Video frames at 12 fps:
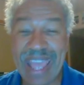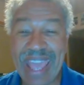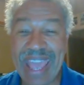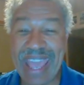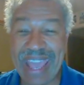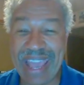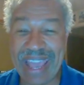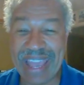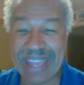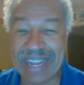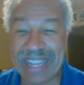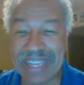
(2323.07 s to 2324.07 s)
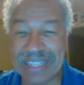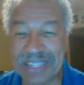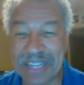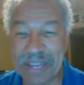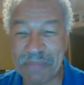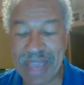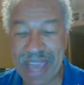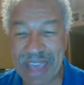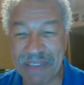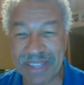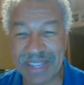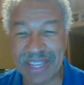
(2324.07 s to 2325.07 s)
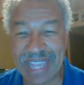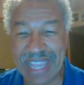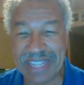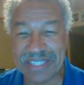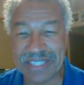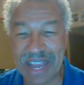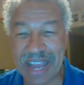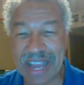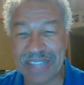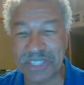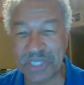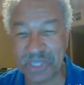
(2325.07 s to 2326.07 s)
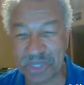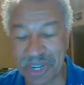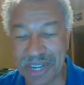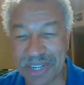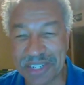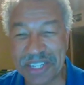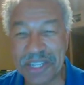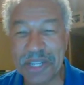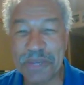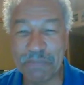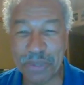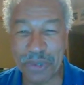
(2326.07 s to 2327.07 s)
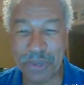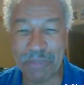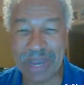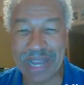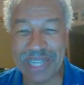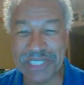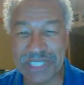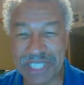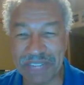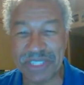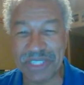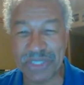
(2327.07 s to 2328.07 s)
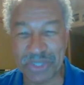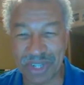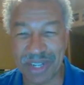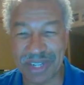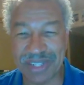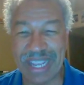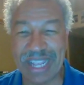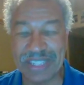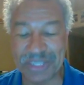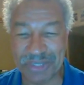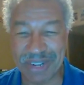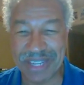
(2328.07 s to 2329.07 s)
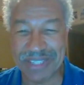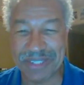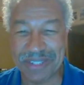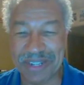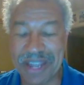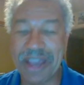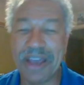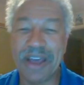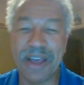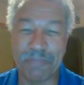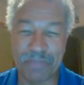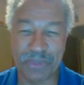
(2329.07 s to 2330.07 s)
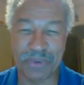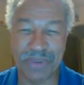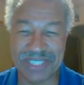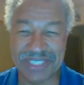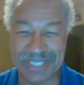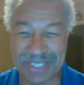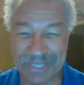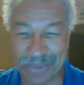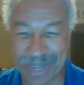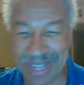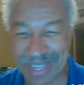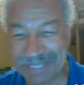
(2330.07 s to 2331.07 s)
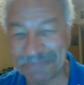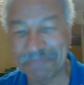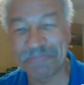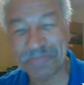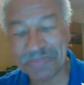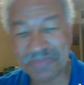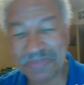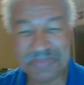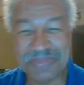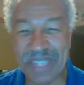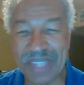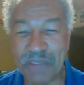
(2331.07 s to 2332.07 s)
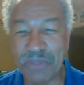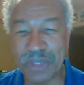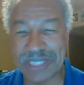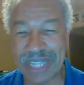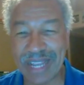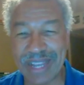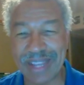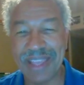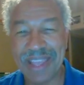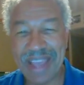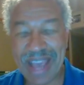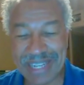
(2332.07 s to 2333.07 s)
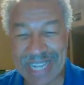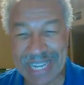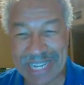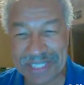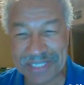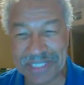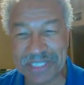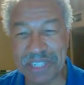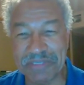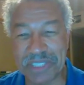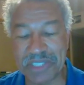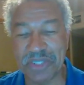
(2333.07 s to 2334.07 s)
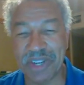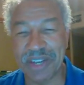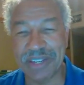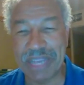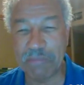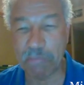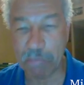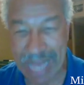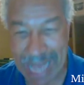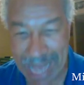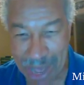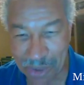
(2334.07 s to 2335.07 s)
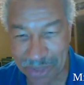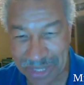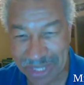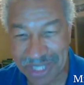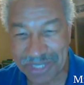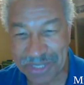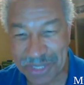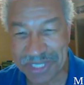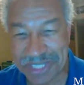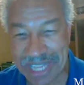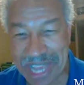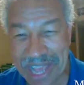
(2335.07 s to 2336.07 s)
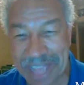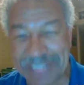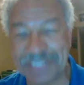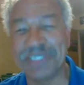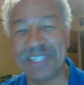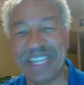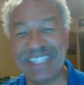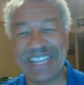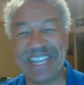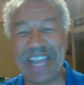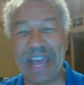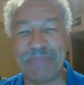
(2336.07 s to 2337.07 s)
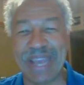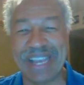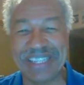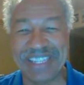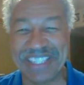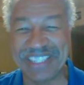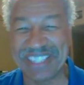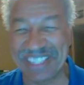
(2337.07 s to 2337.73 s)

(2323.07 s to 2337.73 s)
And I ended up having a Dodge truck pull my Chevy truck and trailer up the rest of the way, of which I got out of the Chevy truck and bowed to the Dodge and then got back in